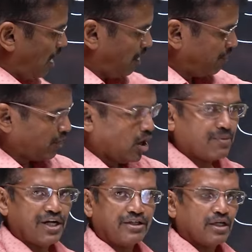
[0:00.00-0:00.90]
I have
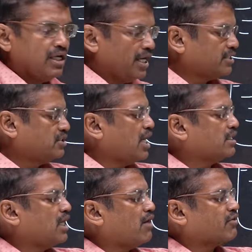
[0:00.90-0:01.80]
dropped it
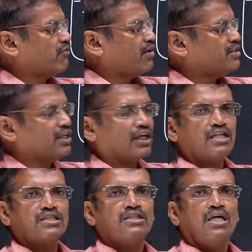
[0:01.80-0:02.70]
exactly after 5
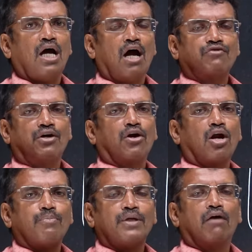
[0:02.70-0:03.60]
seconds after
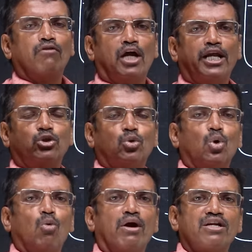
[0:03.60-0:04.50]
dropping. I would like to
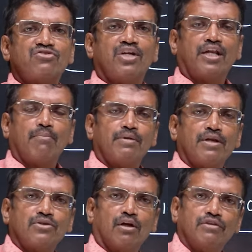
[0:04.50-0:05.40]
know what is the
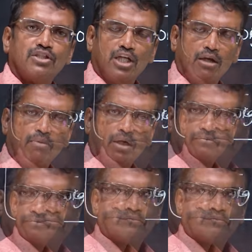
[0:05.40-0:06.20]
temperature of the steel block.